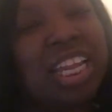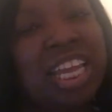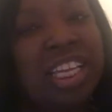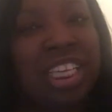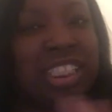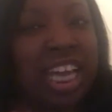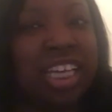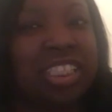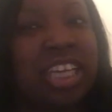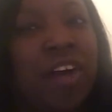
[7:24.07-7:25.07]
just like
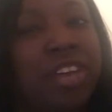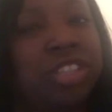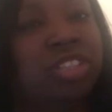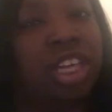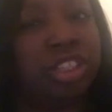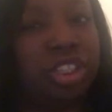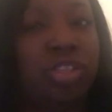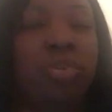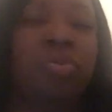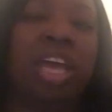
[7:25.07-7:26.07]
a soft introduction to
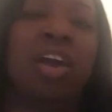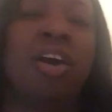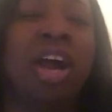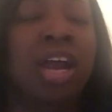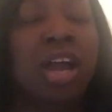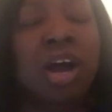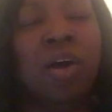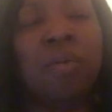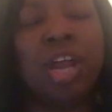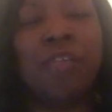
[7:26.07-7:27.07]
who they are
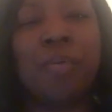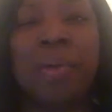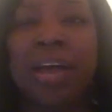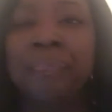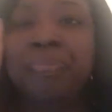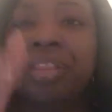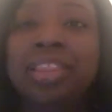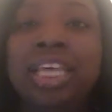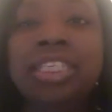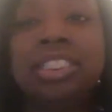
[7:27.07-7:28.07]
or whatever. But
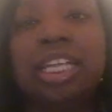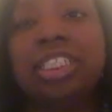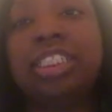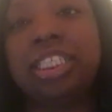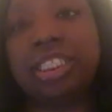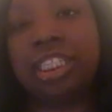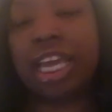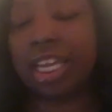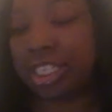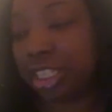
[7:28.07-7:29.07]
this the
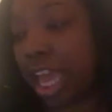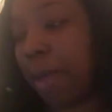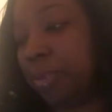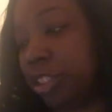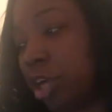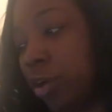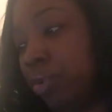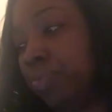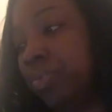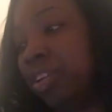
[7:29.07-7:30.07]
second
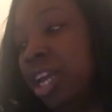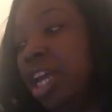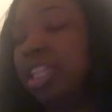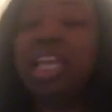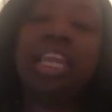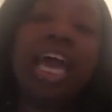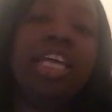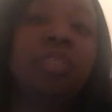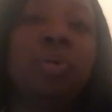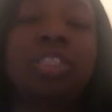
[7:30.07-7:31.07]
episode, the
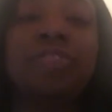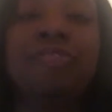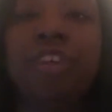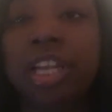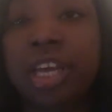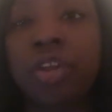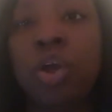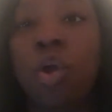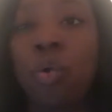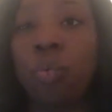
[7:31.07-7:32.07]
ladies wasn't
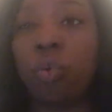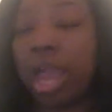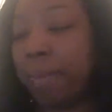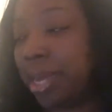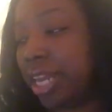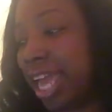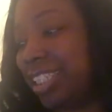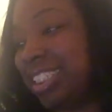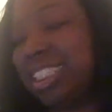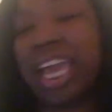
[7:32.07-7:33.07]
feeling Raymond
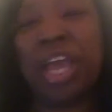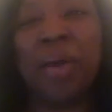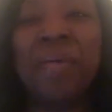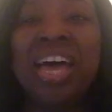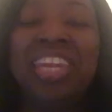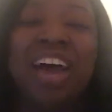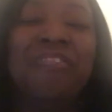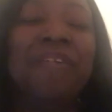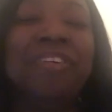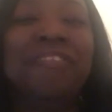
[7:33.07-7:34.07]
and Sam. Now,
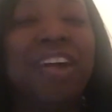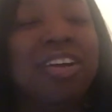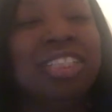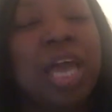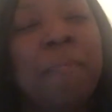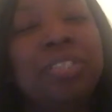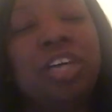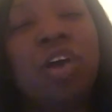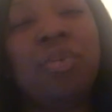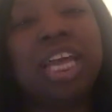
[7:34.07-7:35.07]
from the first
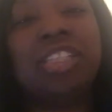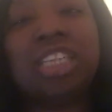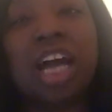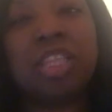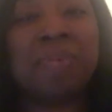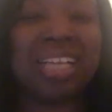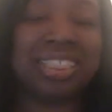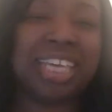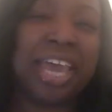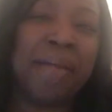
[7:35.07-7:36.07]
episode where they talked about
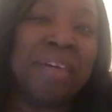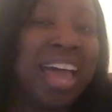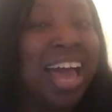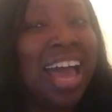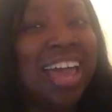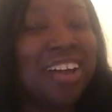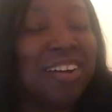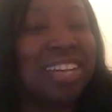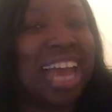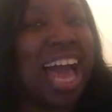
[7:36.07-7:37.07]
Sam, I ain't
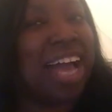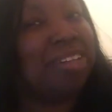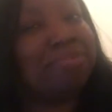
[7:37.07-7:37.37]
gonna lie,